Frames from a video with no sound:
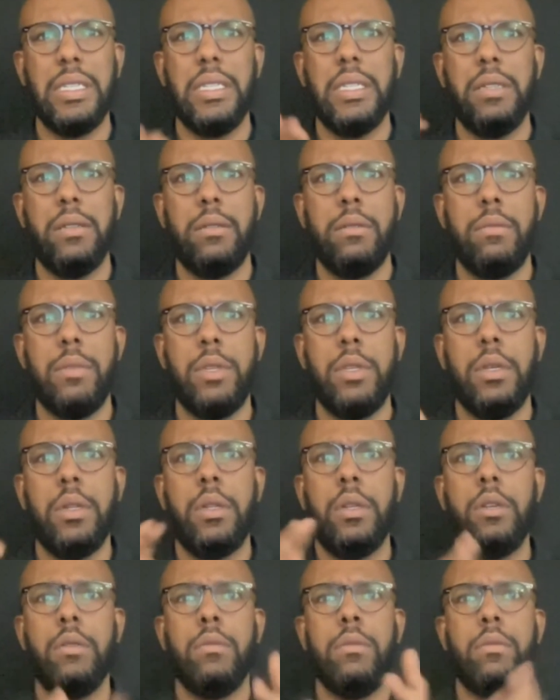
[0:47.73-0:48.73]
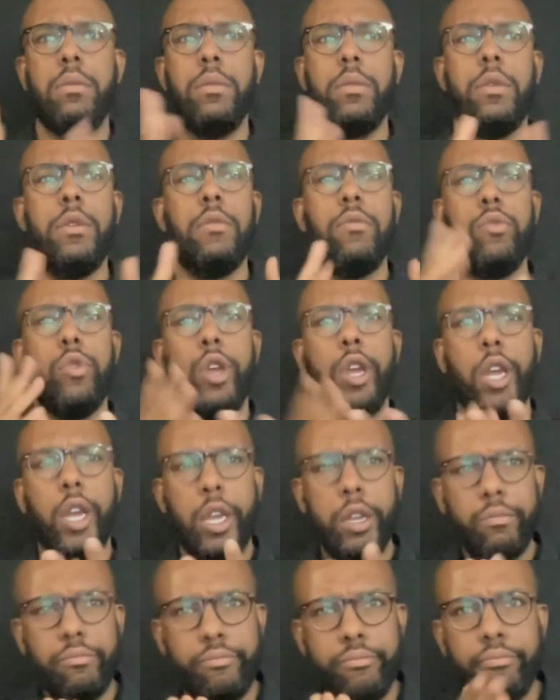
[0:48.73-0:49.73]
days, 60
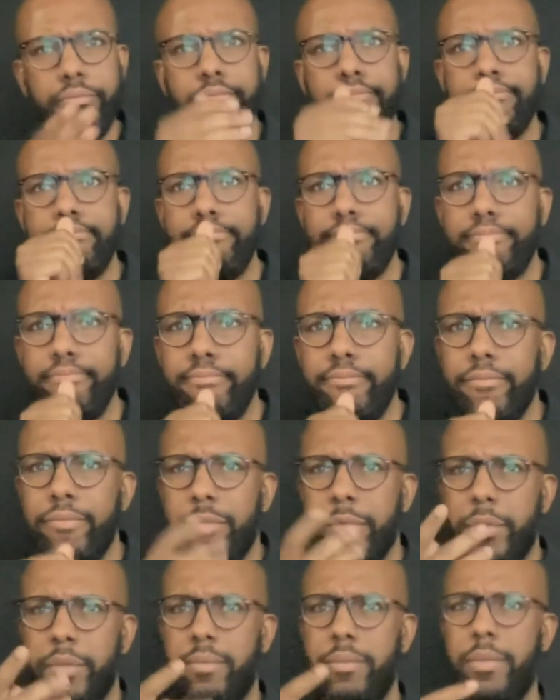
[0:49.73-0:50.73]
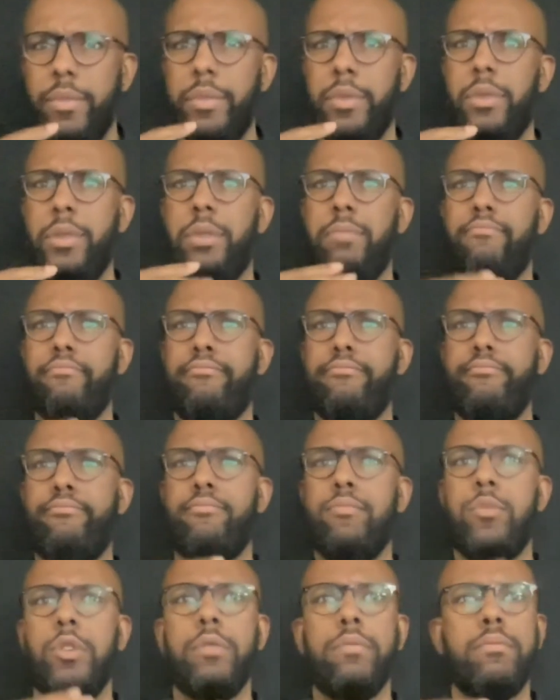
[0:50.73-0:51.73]
million people will endure
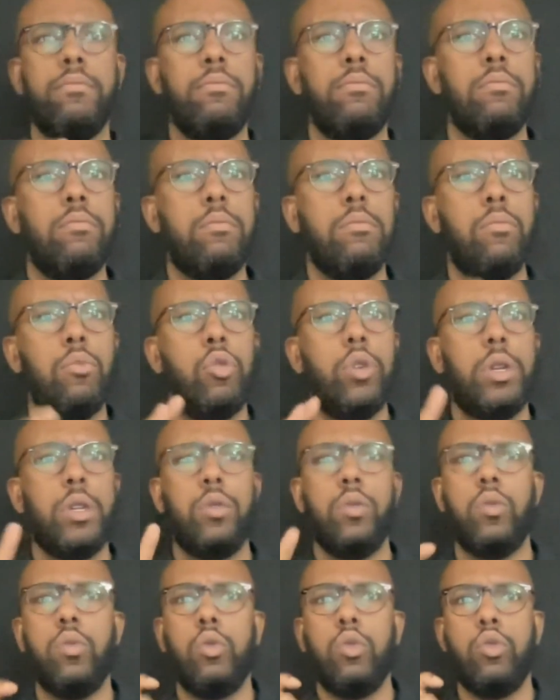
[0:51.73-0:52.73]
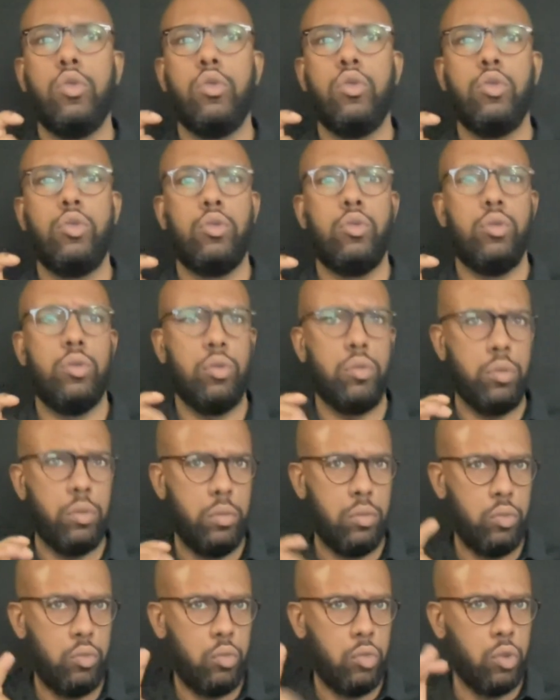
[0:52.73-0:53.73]
temperatures above 100
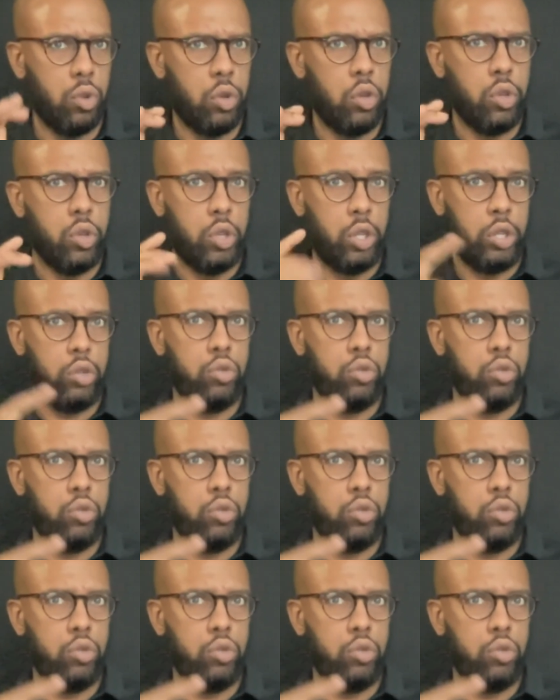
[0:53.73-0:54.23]
degrees.